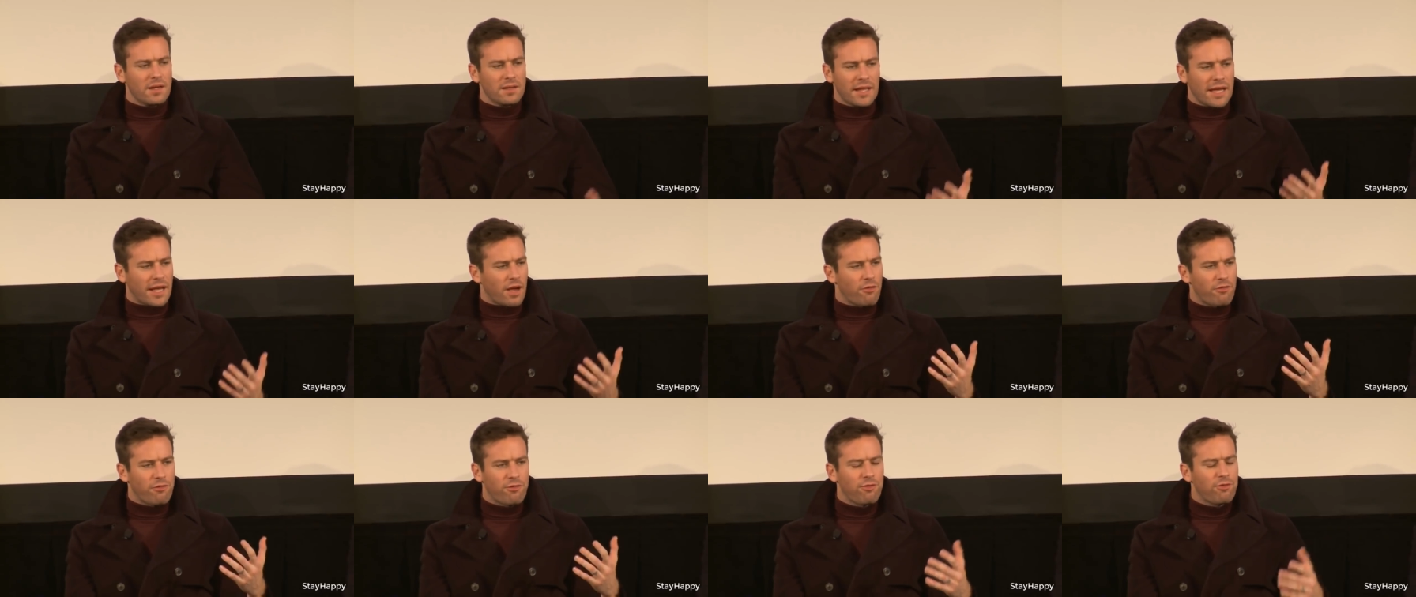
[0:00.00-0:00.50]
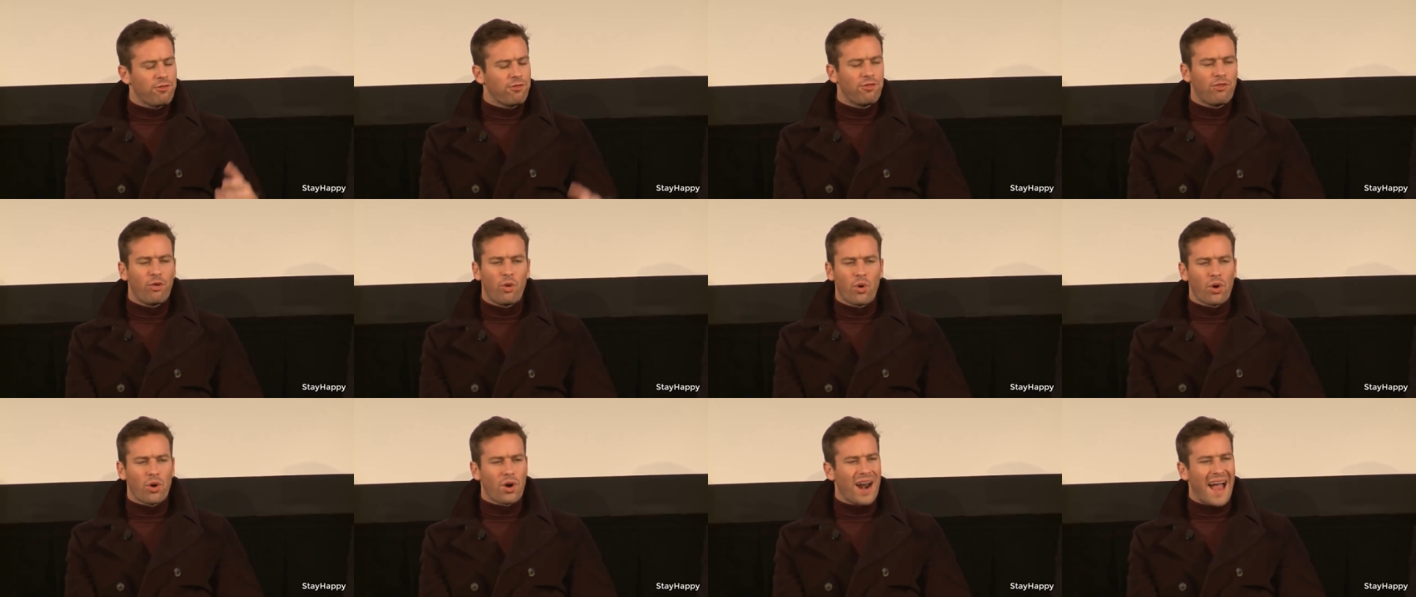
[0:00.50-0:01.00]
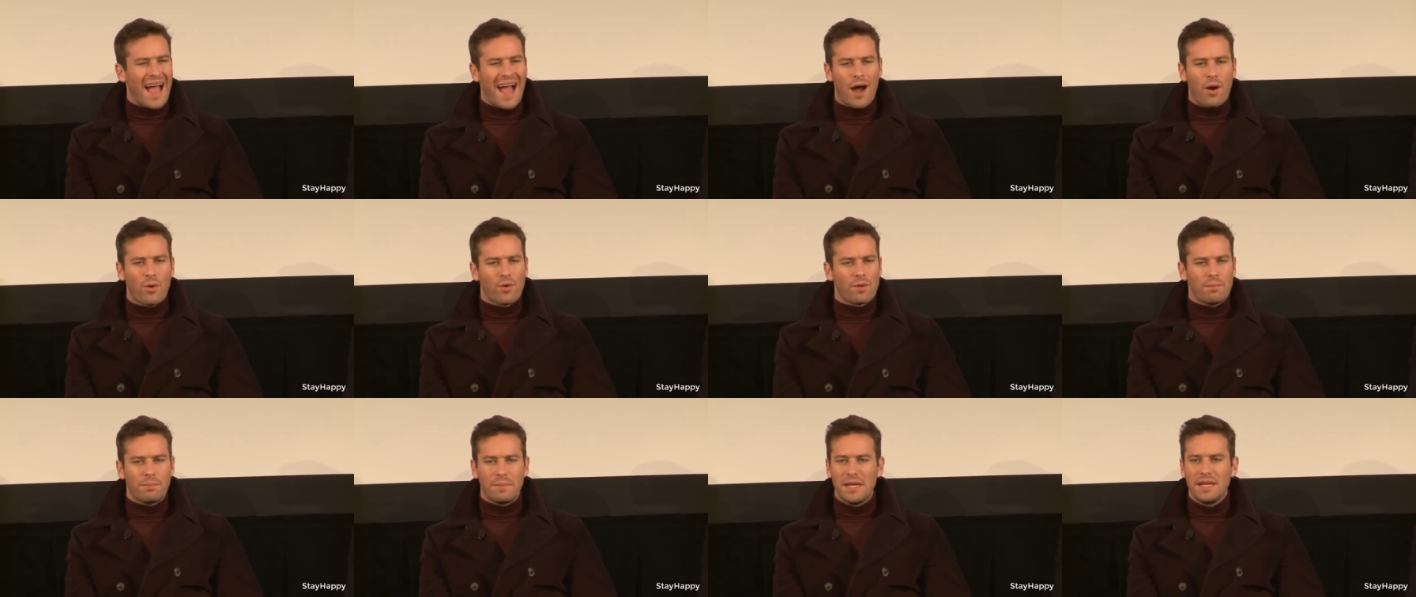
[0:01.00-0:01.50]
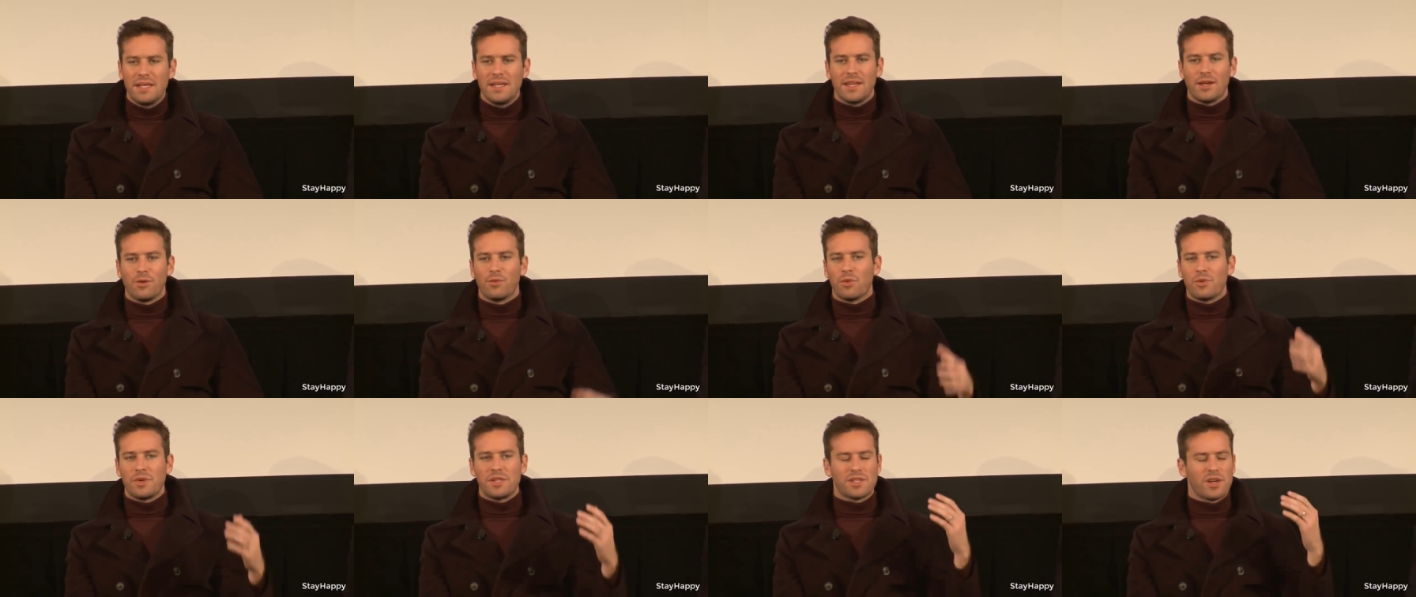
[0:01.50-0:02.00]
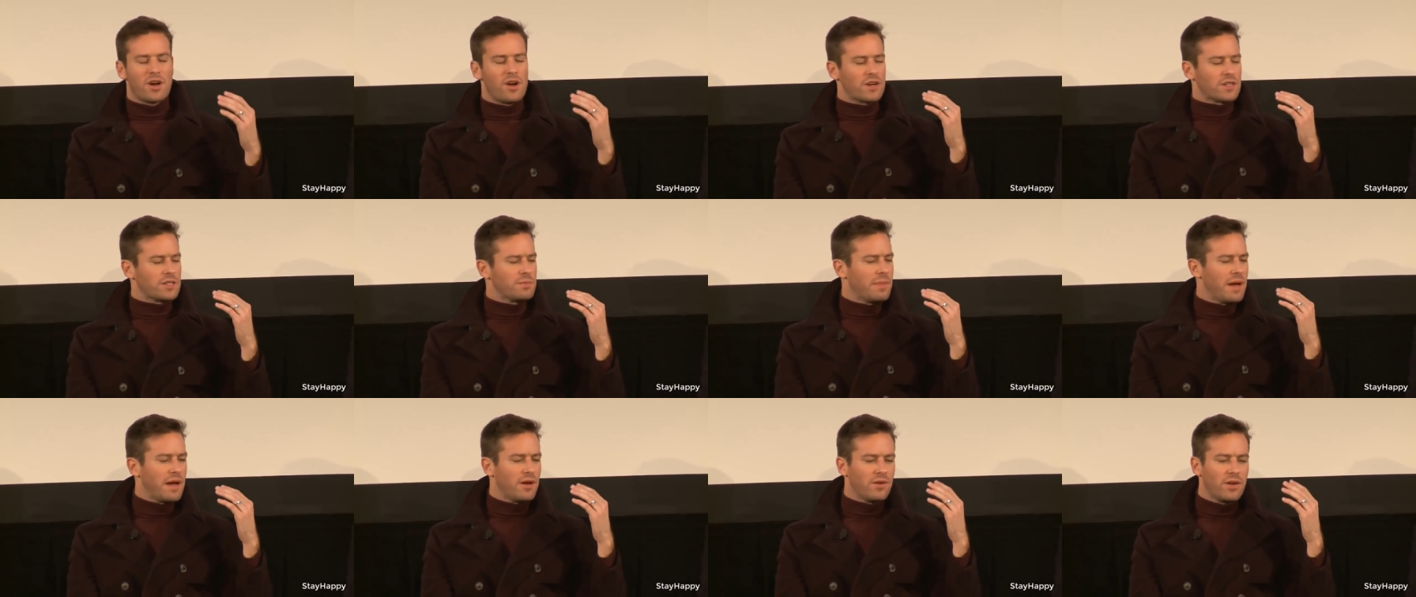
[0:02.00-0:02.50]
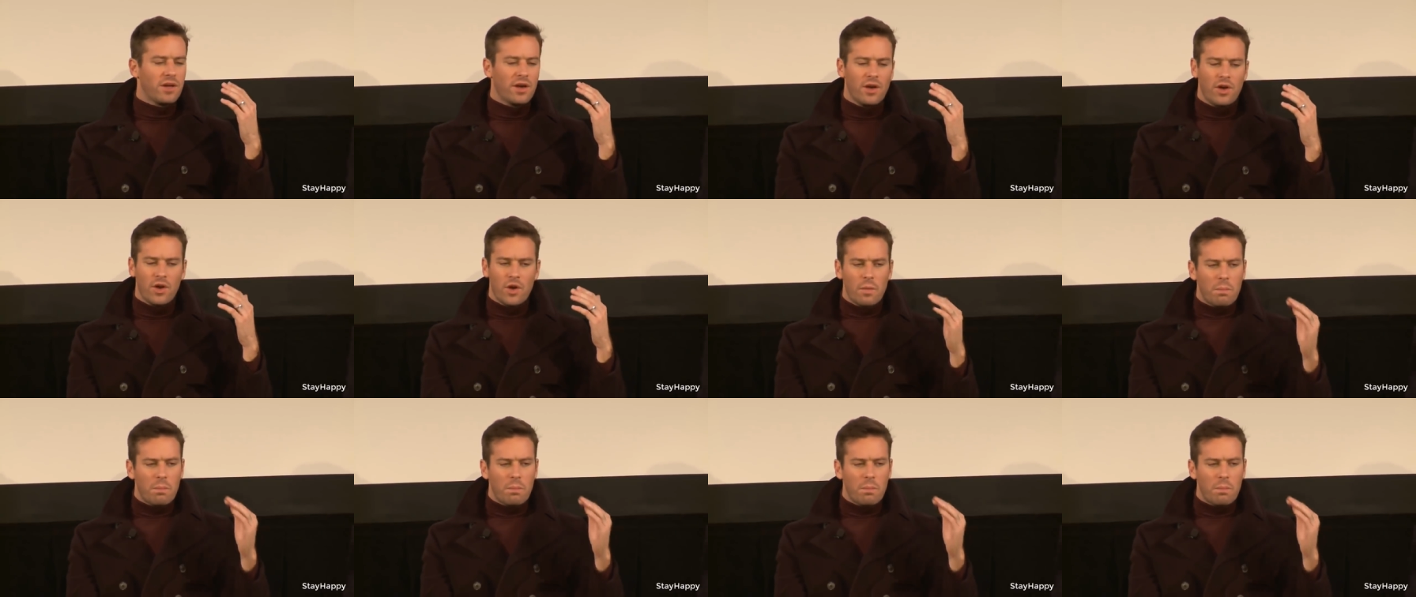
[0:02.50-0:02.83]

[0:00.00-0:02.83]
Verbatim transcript: like a four-hour meeting where we talked about